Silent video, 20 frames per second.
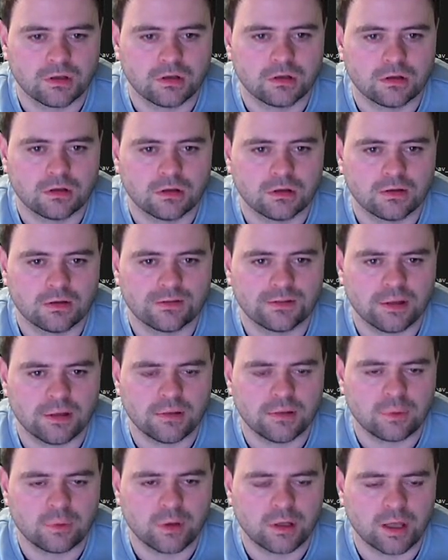see
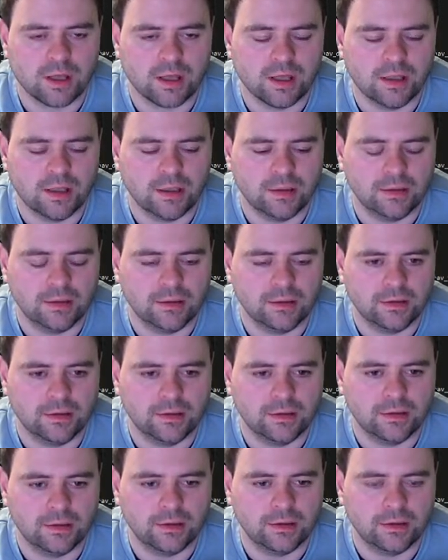if we can.
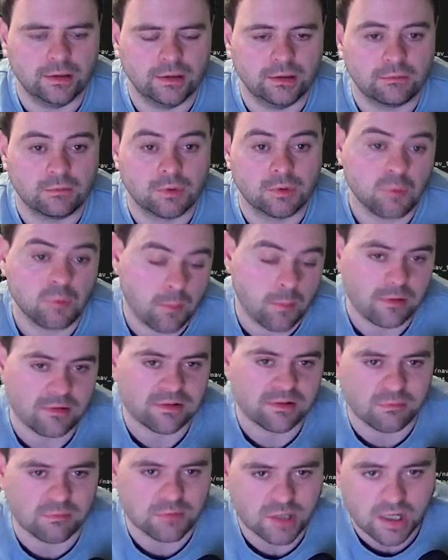We made
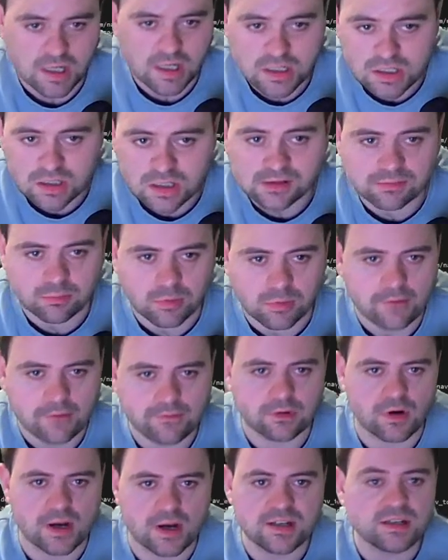some changes. We
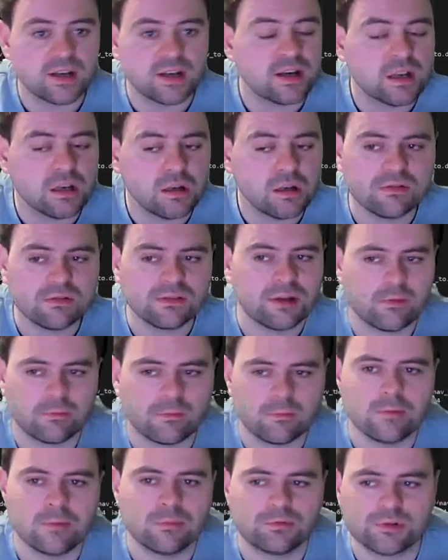haven't created any new stuff.
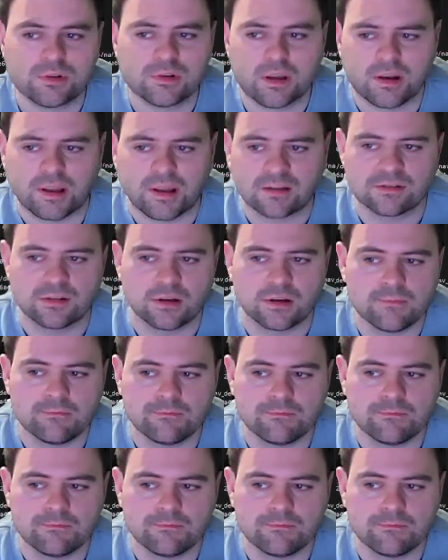Maybe we'll do that next time.